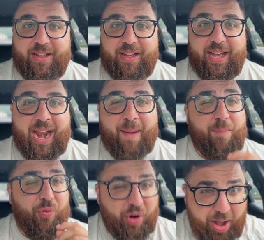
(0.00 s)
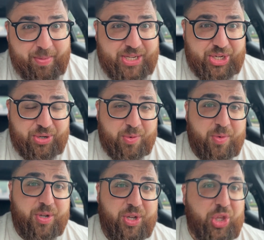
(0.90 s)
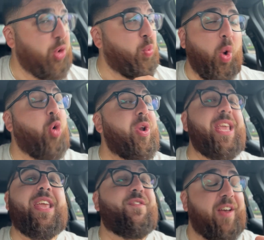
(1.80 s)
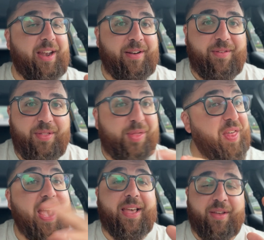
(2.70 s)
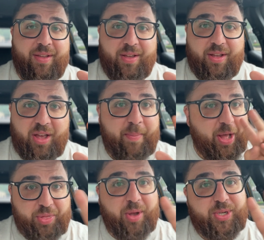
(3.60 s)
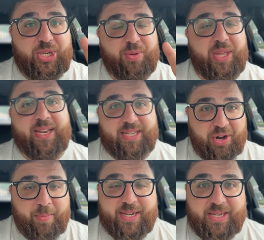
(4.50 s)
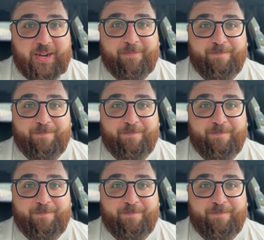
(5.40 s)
And I promise you, you won't even think about those two things that are missing.